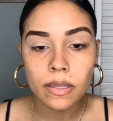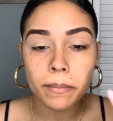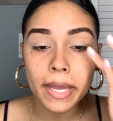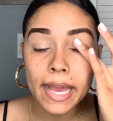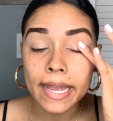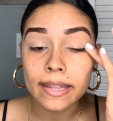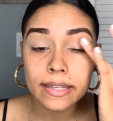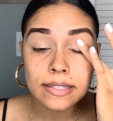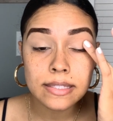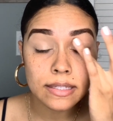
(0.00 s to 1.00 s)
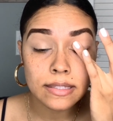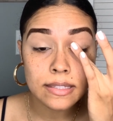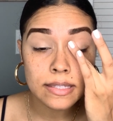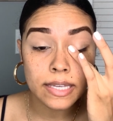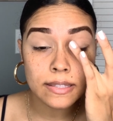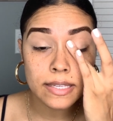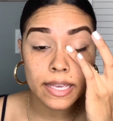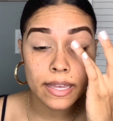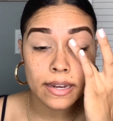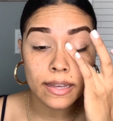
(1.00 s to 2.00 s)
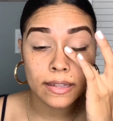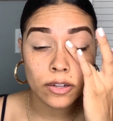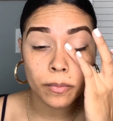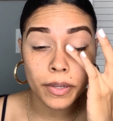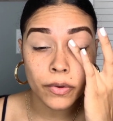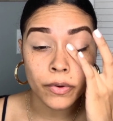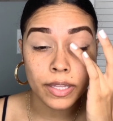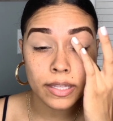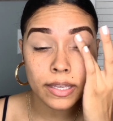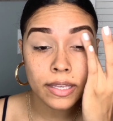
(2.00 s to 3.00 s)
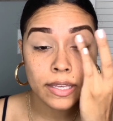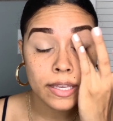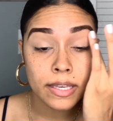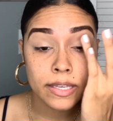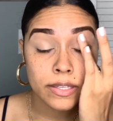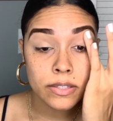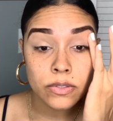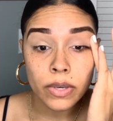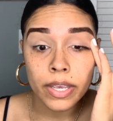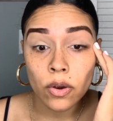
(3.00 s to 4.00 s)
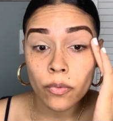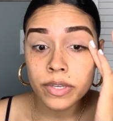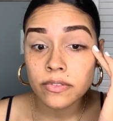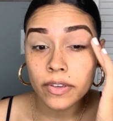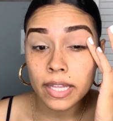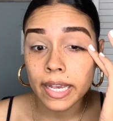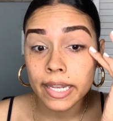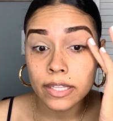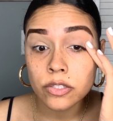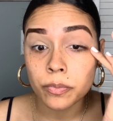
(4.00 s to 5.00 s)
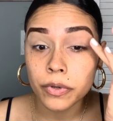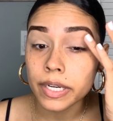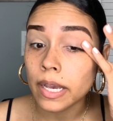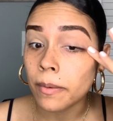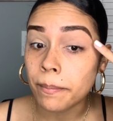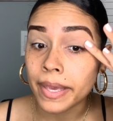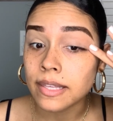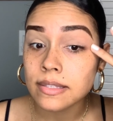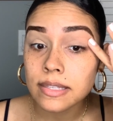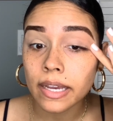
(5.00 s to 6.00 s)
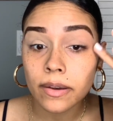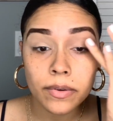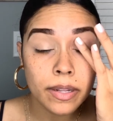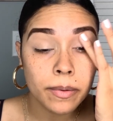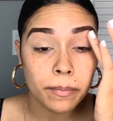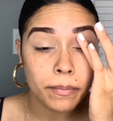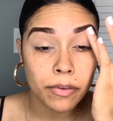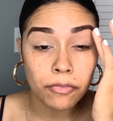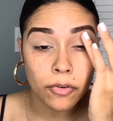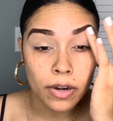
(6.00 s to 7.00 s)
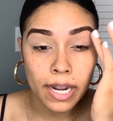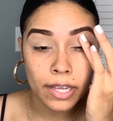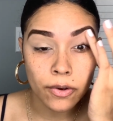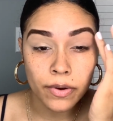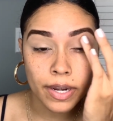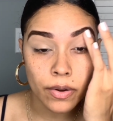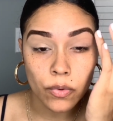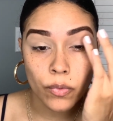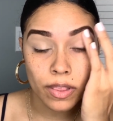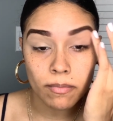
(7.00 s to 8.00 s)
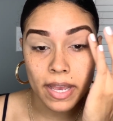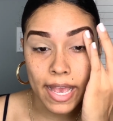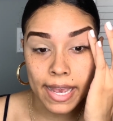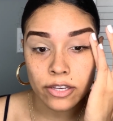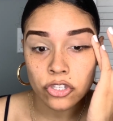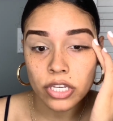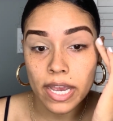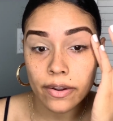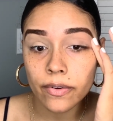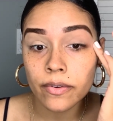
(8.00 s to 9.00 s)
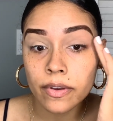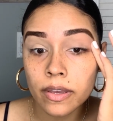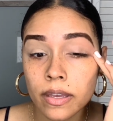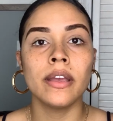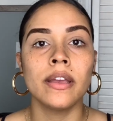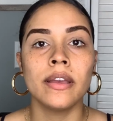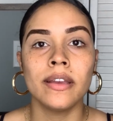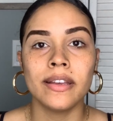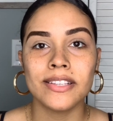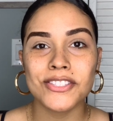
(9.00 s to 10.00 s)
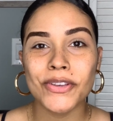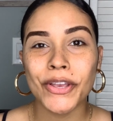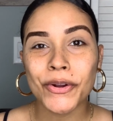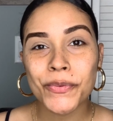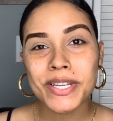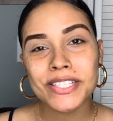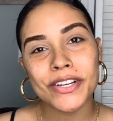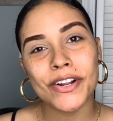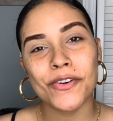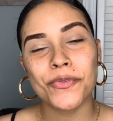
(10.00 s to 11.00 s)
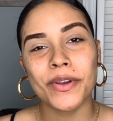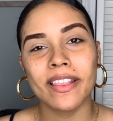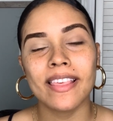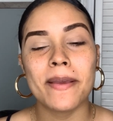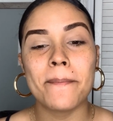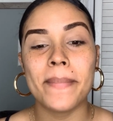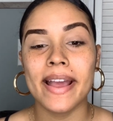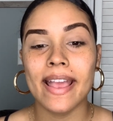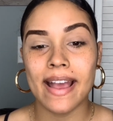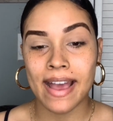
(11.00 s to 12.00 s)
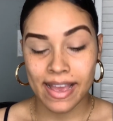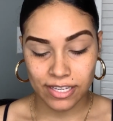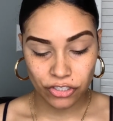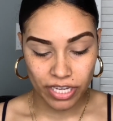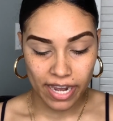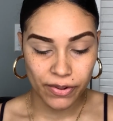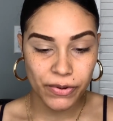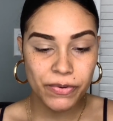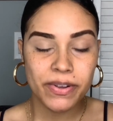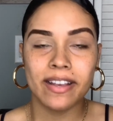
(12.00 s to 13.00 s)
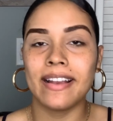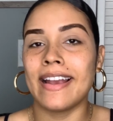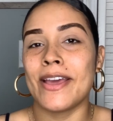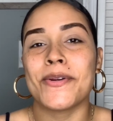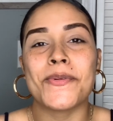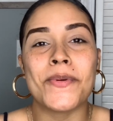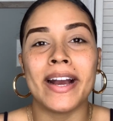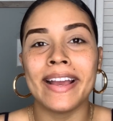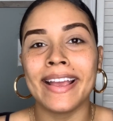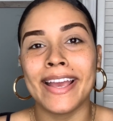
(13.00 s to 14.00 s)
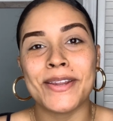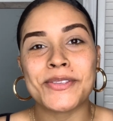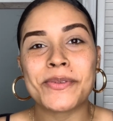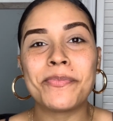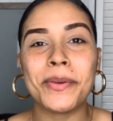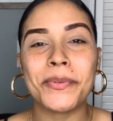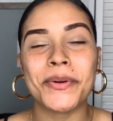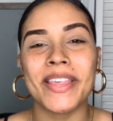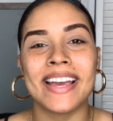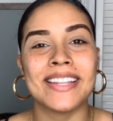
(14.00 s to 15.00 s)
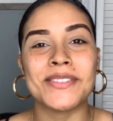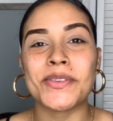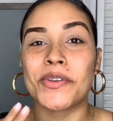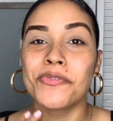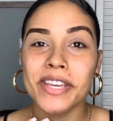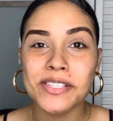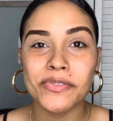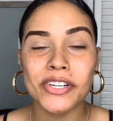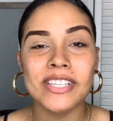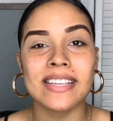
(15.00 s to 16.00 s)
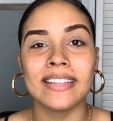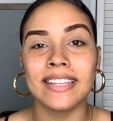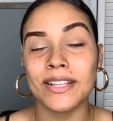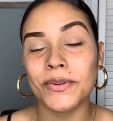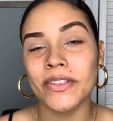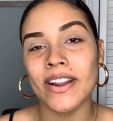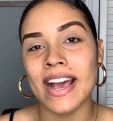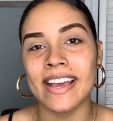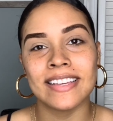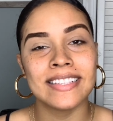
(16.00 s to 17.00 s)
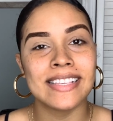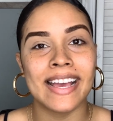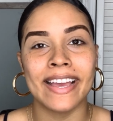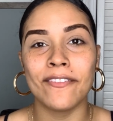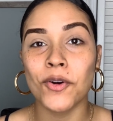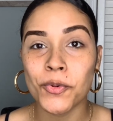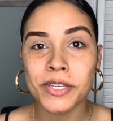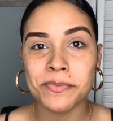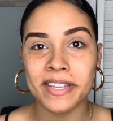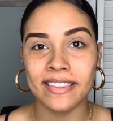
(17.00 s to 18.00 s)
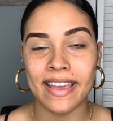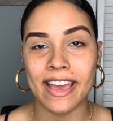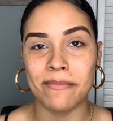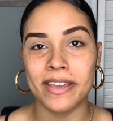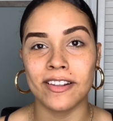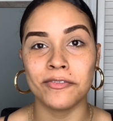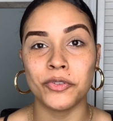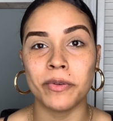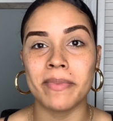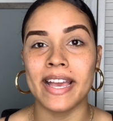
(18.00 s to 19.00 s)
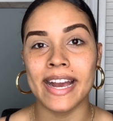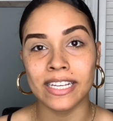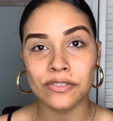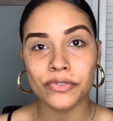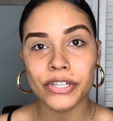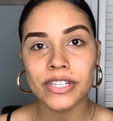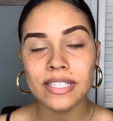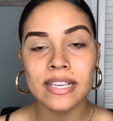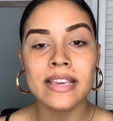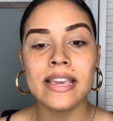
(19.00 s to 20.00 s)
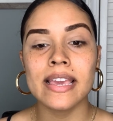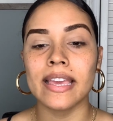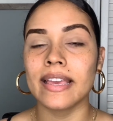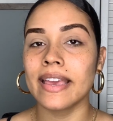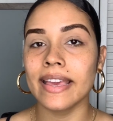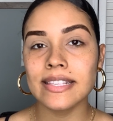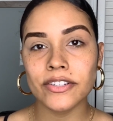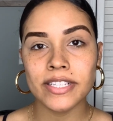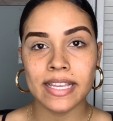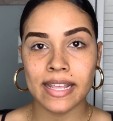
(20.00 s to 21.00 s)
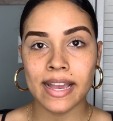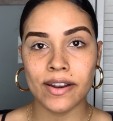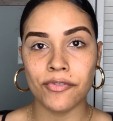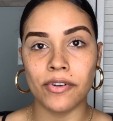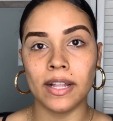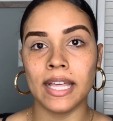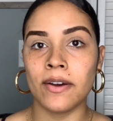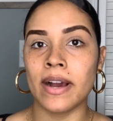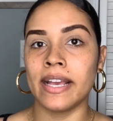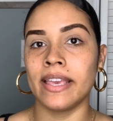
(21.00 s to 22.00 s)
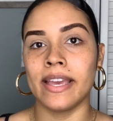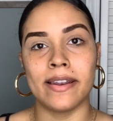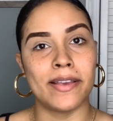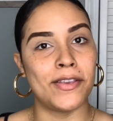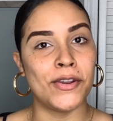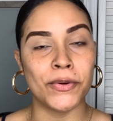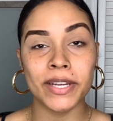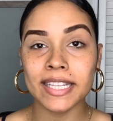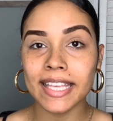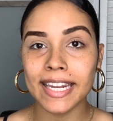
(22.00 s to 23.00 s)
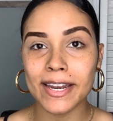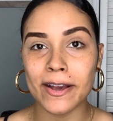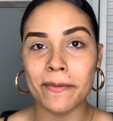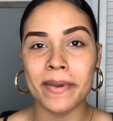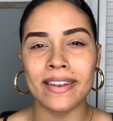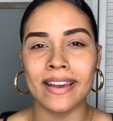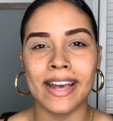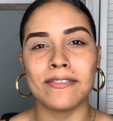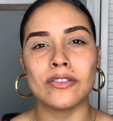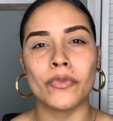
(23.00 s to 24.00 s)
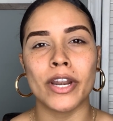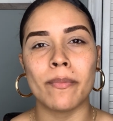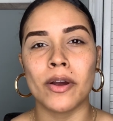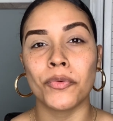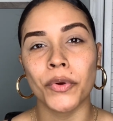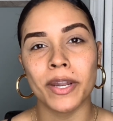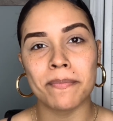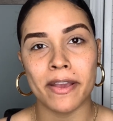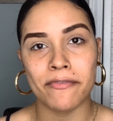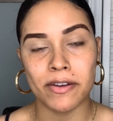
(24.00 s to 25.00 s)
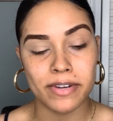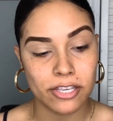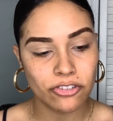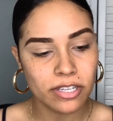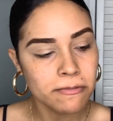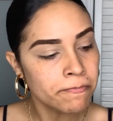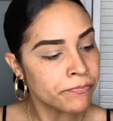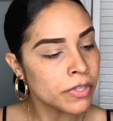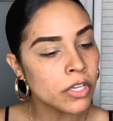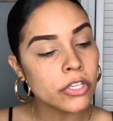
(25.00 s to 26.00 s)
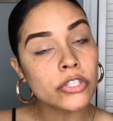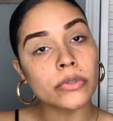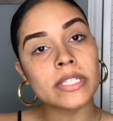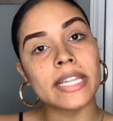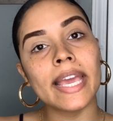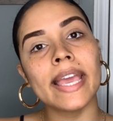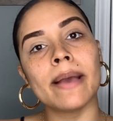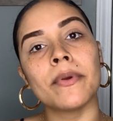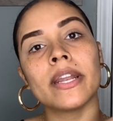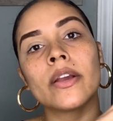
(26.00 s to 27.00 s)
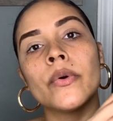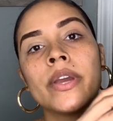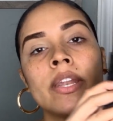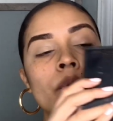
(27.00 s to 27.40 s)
My eyelids tend to get a little bit oily, so I always feel I need to put a base down before I go in with my eyeshadow. So I always start off with my eyeshadow. I don't know why. I know some people that do their face first and then they do their eyes. I have always been in the habit of doing my eyes first. In case there's any kind of fallout, I can, you know, clean it up and not have to worry about ruining my foundation. So today I'm gonna go in